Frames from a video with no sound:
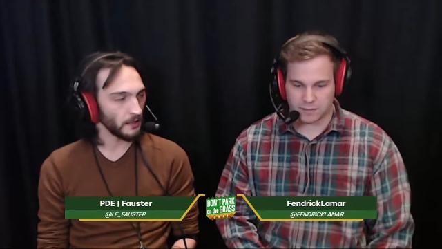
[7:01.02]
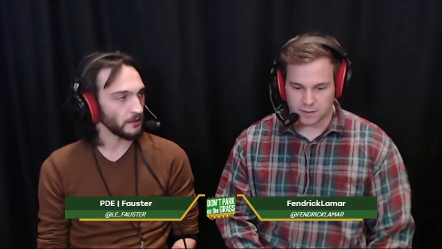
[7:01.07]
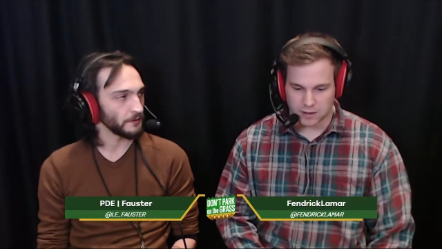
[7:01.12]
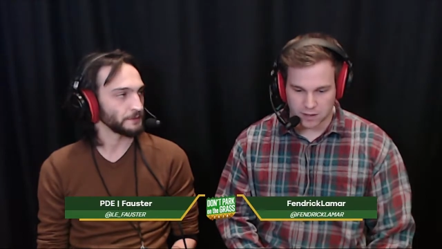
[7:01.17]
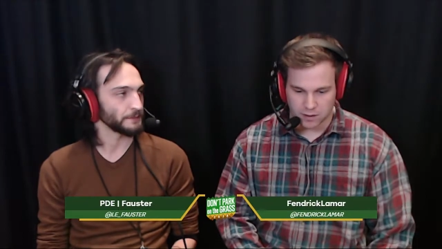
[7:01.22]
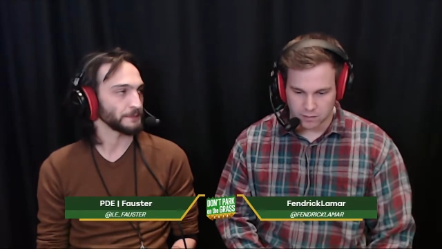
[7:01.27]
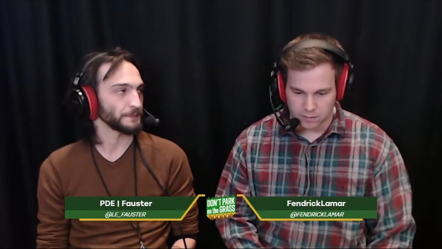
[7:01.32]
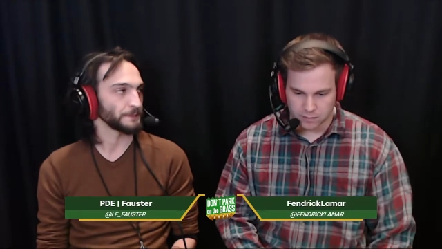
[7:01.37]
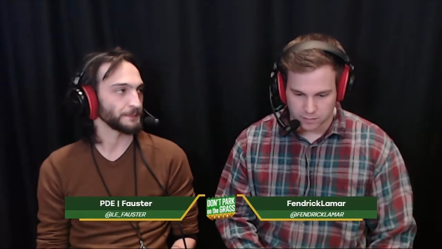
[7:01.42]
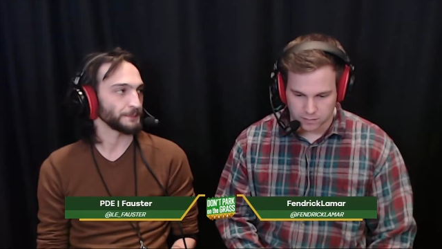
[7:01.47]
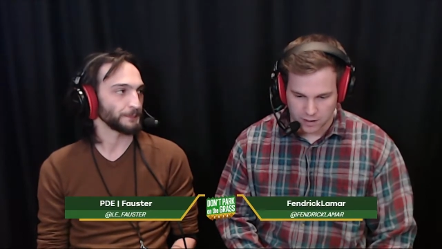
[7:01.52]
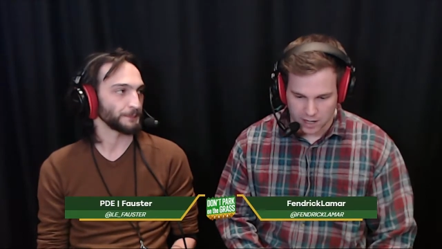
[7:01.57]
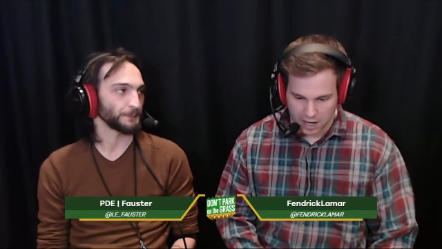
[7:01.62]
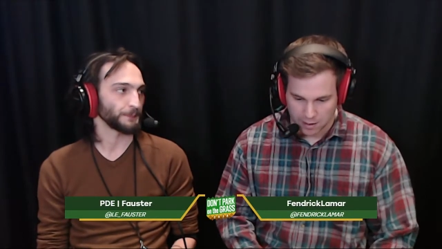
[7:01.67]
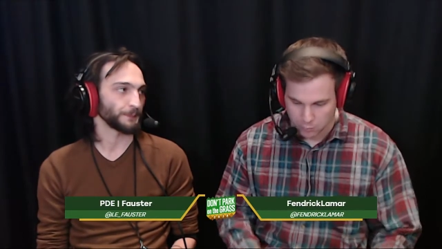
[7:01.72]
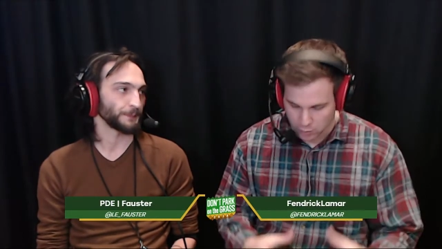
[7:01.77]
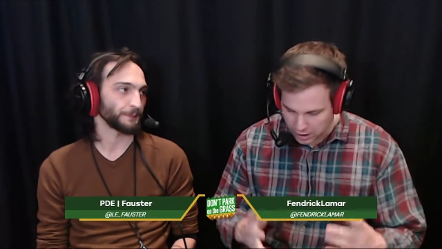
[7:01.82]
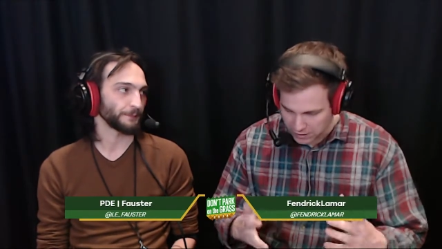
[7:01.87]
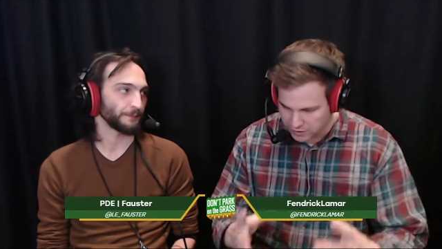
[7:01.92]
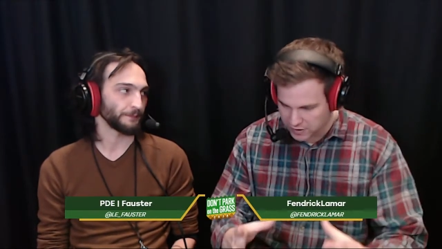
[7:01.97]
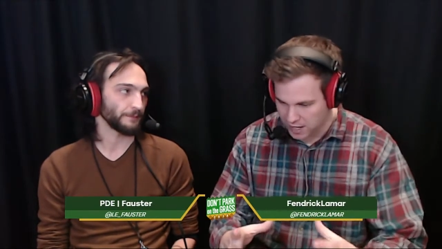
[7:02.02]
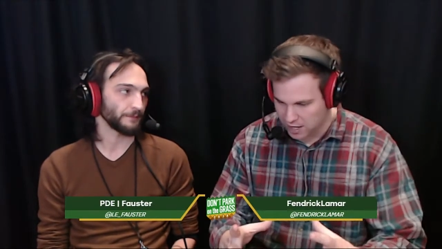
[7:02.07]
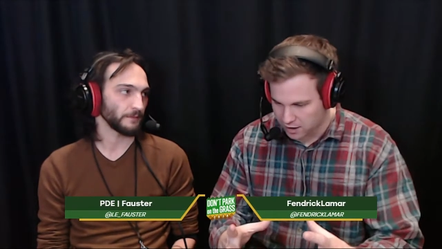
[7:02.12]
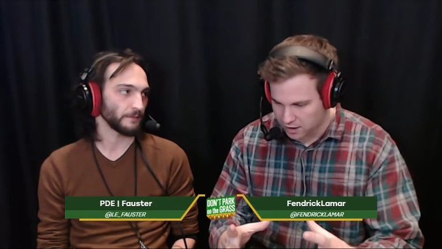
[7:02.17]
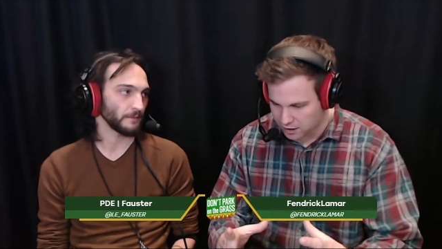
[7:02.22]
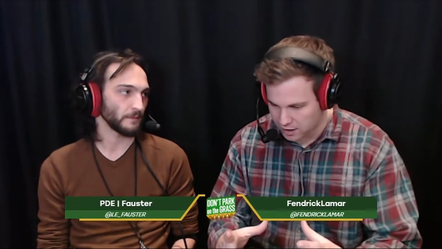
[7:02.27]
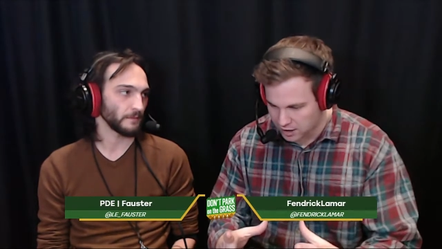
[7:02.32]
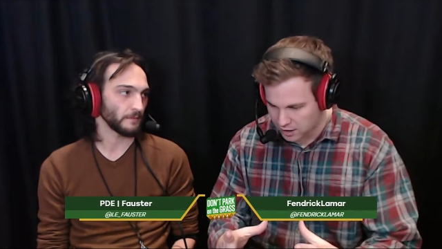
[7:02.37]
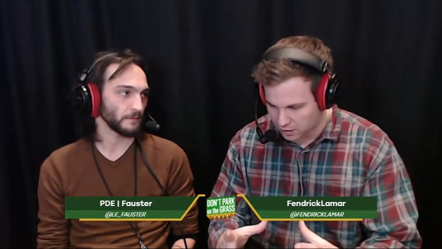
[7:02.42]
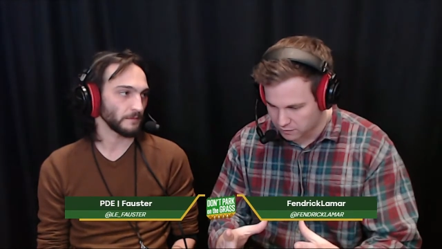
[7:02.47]
Speaker 1: you know, I'm right there,
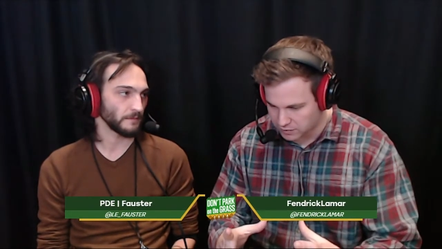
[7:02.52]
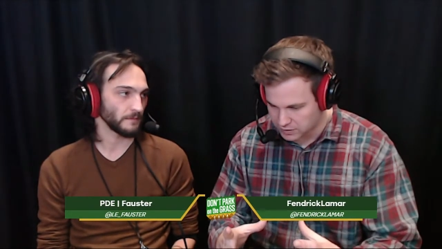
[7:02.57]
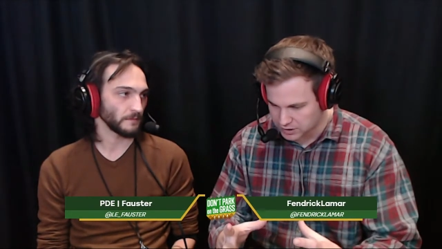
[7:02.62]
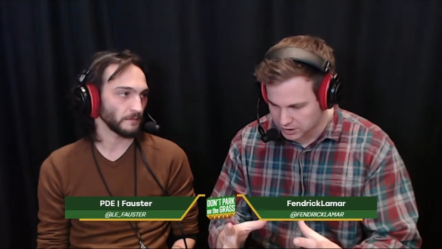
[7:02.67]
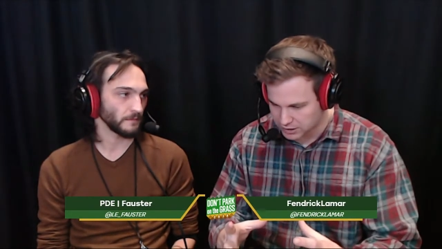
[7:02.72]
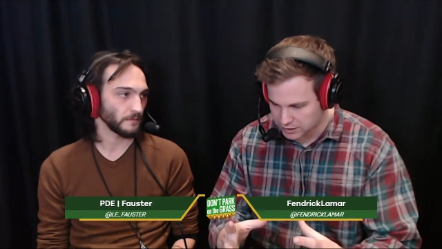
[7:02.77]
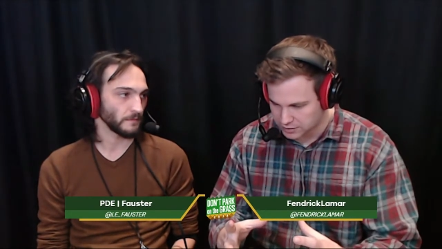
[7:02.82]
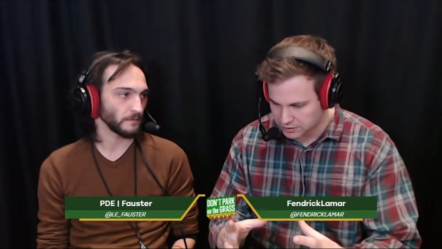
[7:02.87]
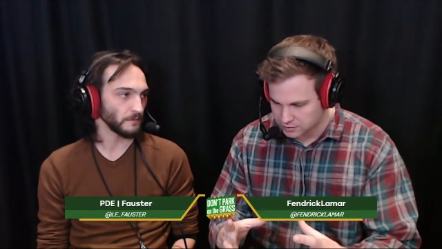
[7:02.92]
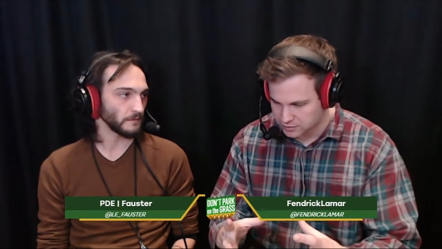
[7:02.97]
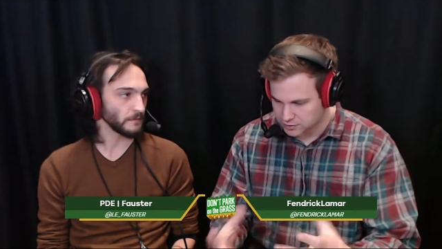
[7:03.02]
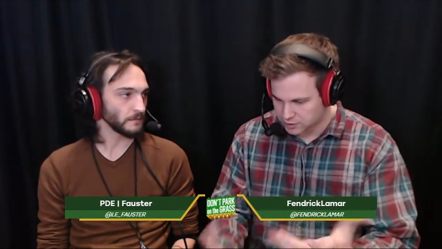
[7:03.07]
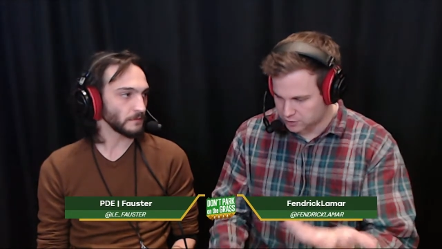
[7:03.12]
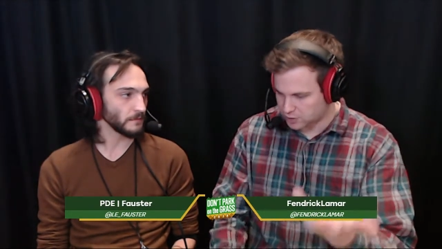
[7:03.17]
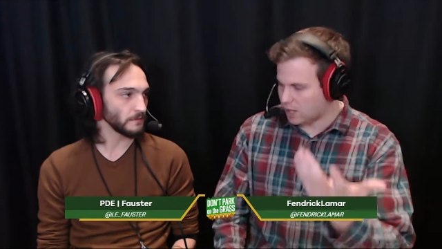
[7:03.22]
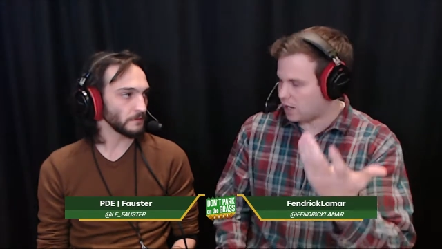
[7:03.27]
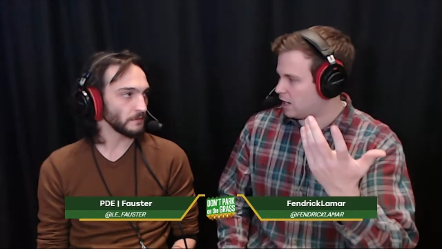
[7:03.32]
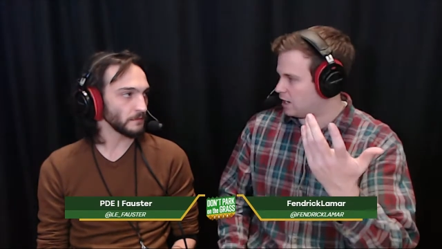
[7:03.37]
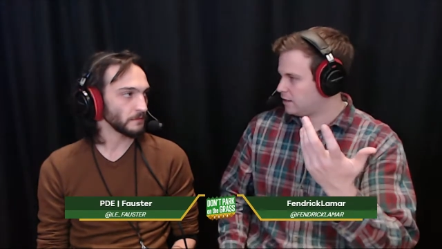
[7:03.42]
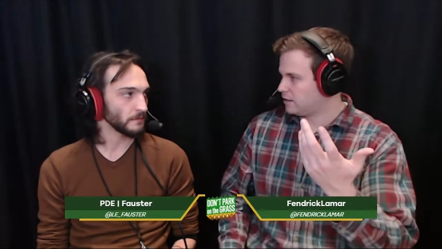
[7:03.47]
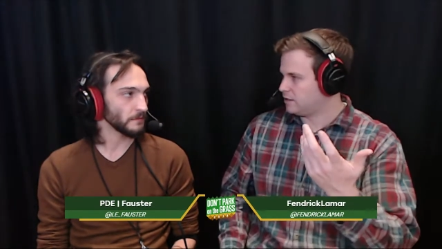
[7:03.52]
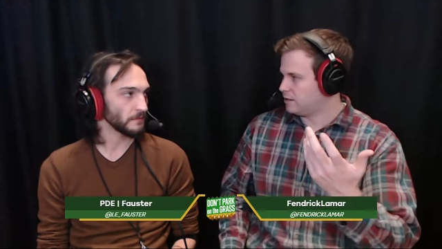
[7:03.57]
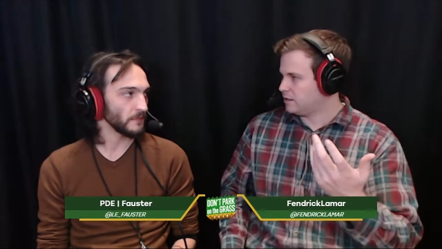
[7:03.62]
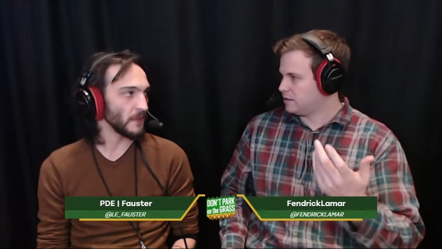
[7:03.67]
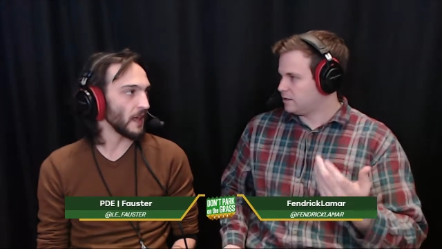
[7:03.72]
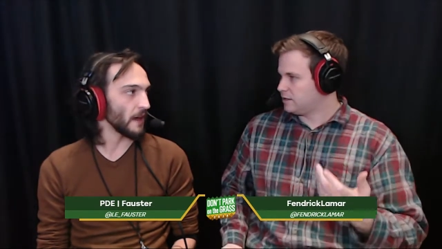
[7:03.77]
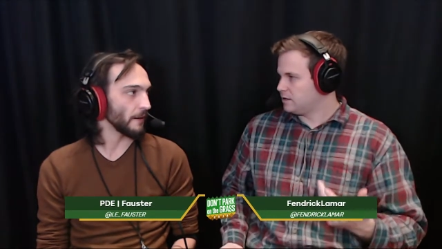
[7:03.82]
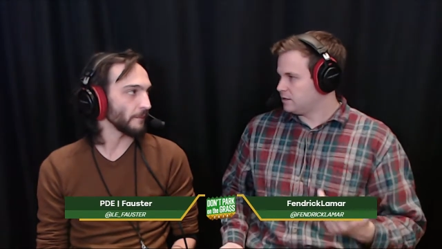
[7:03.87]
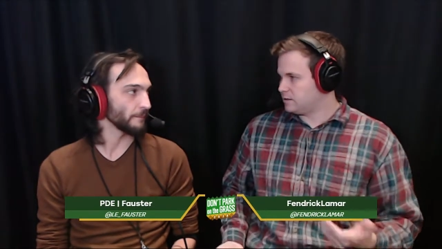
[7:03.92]
and all of a sudden, you're gone. Yeah